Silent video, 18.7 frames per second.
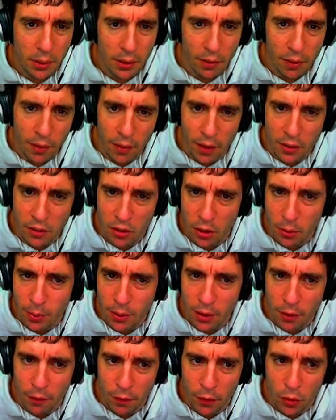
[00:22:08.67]
But I think that's going to
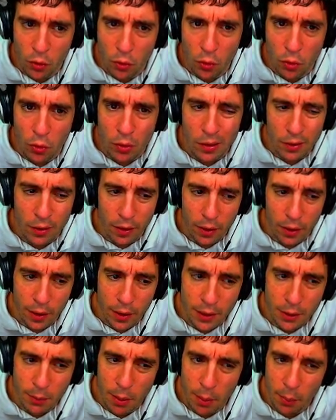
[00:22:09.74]
be difficult.
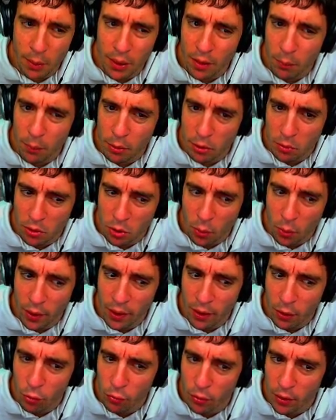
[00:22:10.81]
I need to maybe get the bishop to
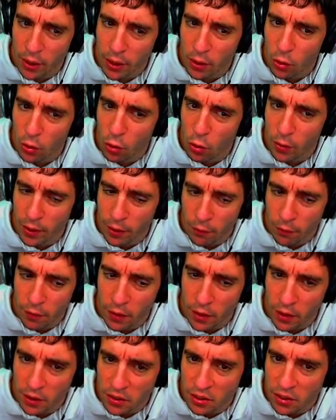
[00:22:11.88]
a3 or in
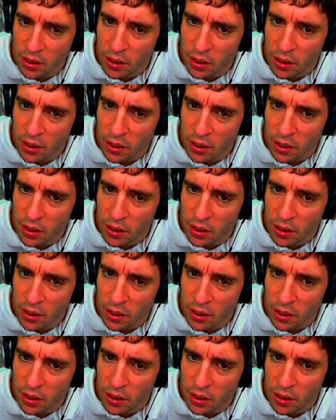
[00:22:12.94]
via